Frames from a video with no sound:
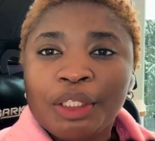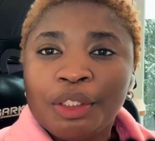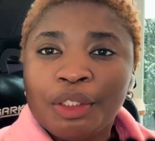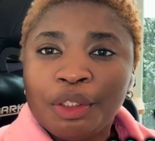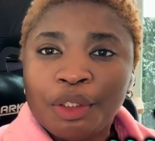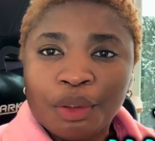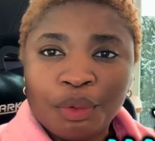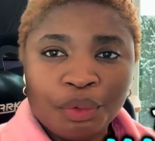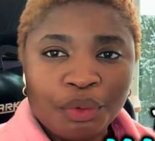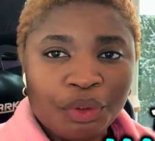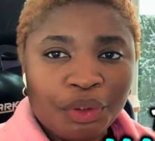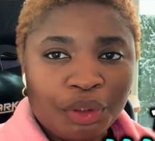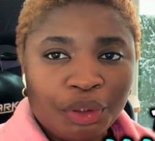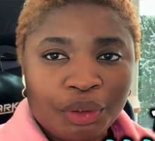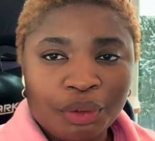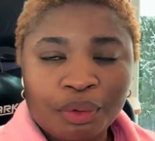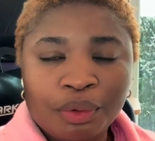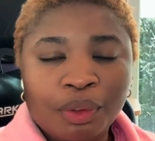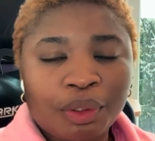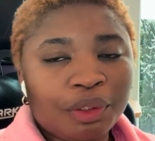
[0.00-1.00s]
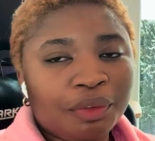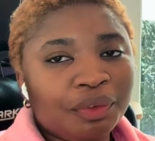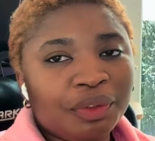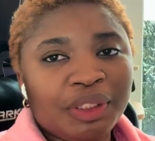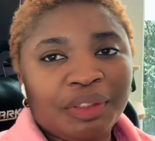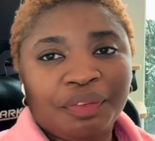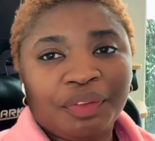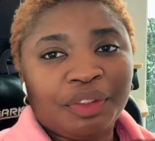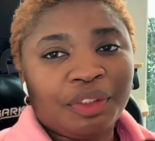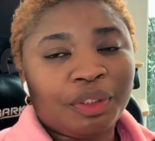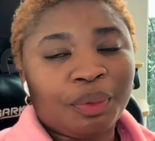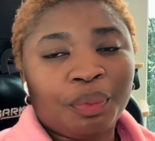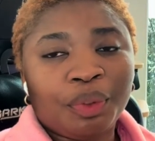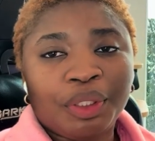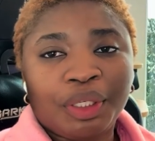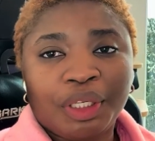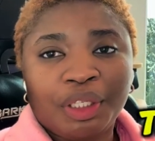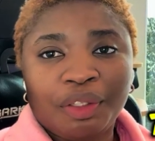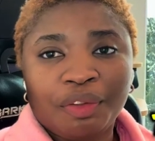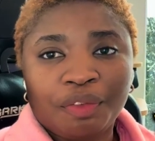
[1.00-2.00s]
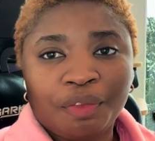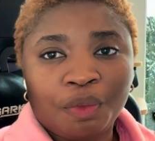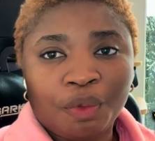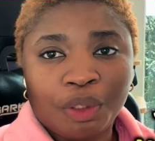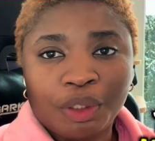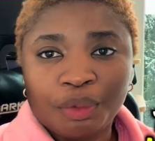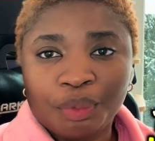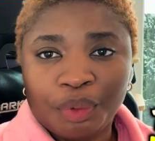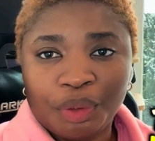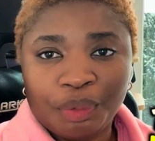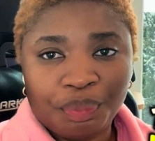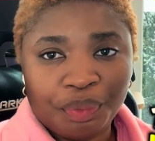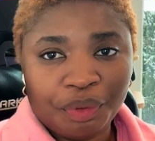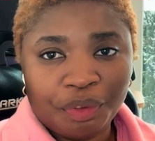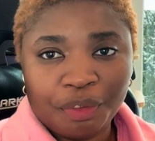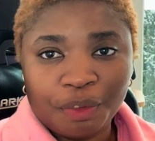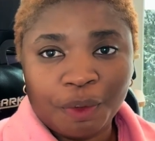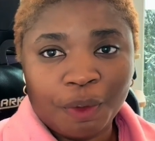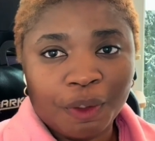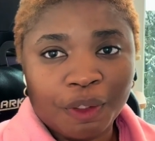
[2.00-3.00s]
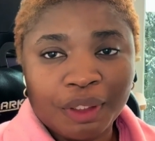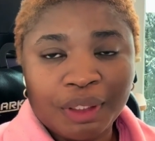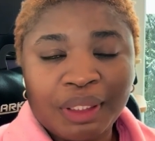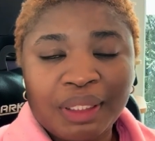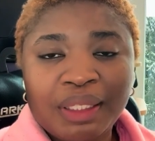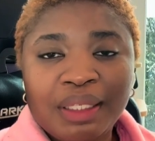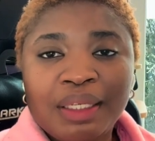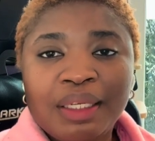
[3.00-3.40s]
knows you, or even if it's someone that you've worked with before,